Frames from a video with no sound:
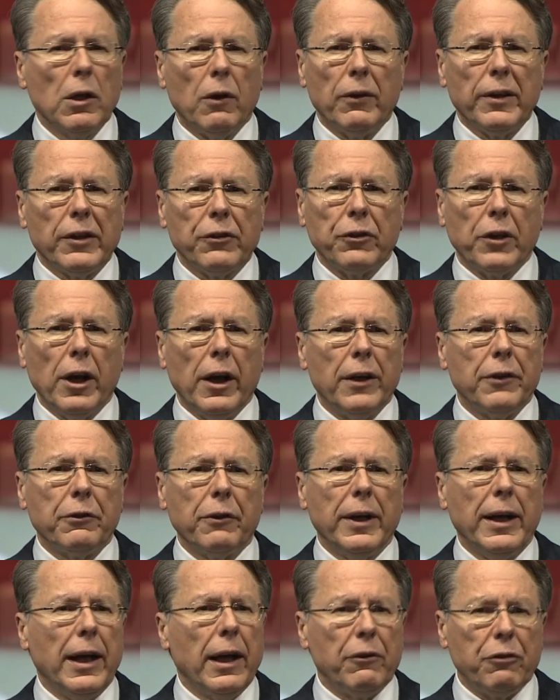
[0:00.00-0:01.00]
over this
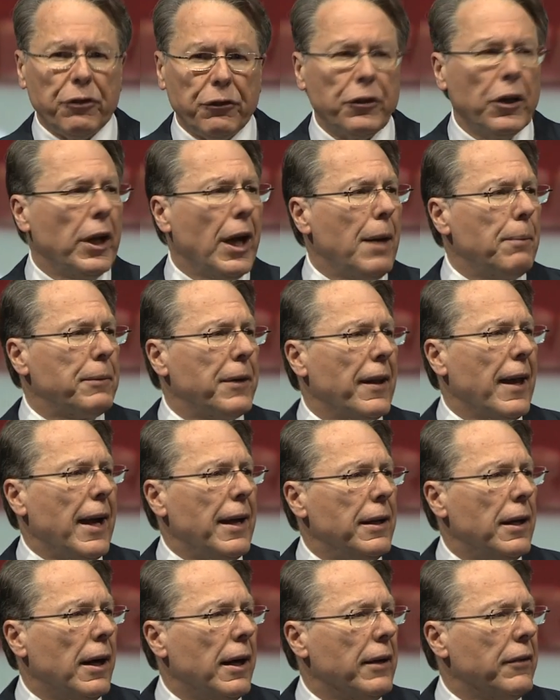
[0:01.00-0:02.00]
country have stood up to
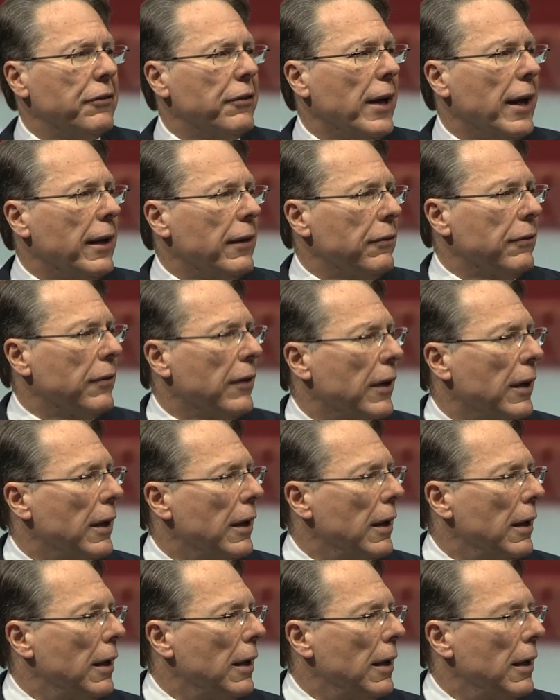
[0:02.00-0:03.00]
that nonsense.
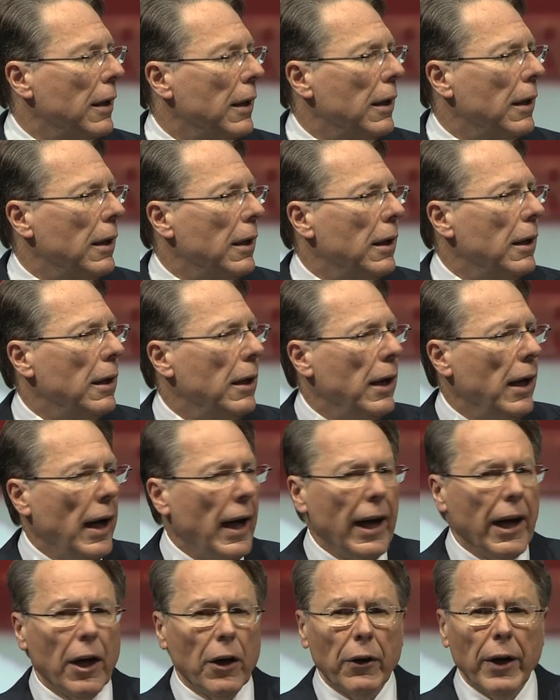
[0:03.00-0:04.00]

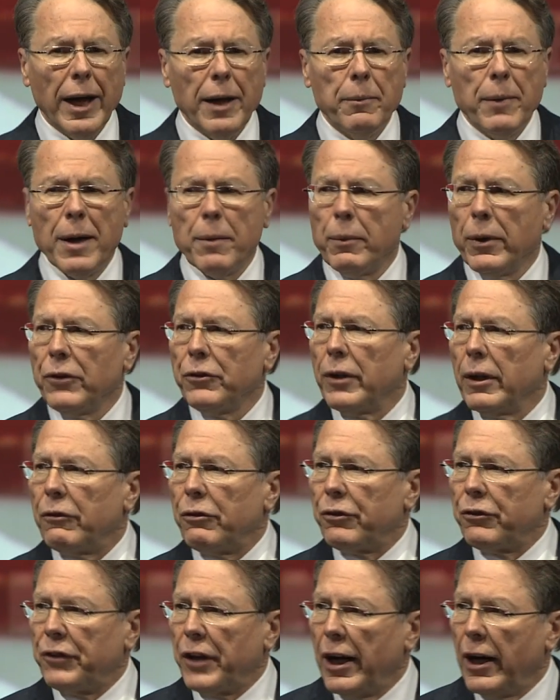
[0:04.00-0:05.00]
NRA members have
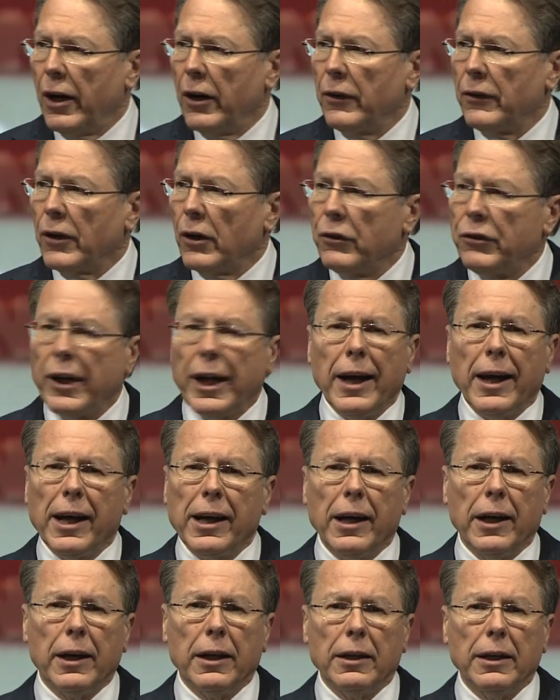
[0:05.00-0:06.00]
stared those
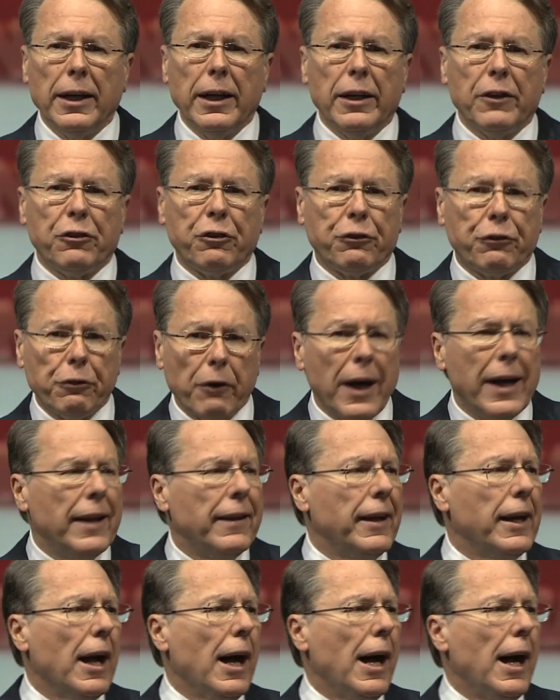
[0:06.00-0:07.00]
anti-gun elitists straight in
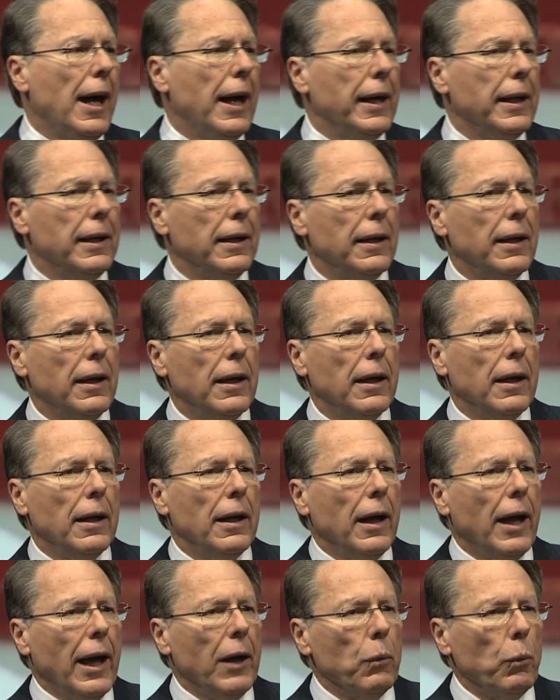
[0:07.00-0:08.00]
the eye,
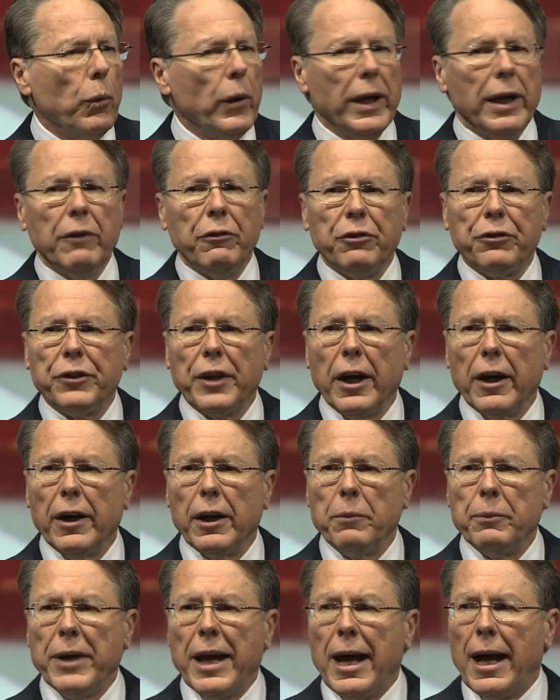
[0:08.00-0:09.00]
and we've stared
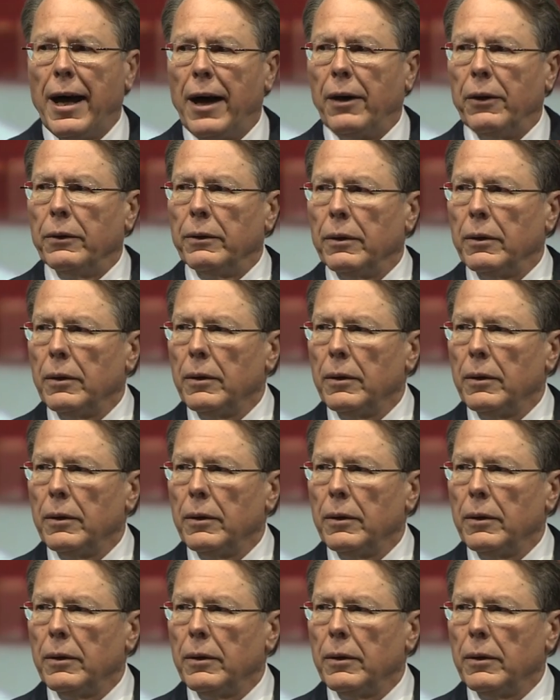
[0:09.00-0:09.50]
them down.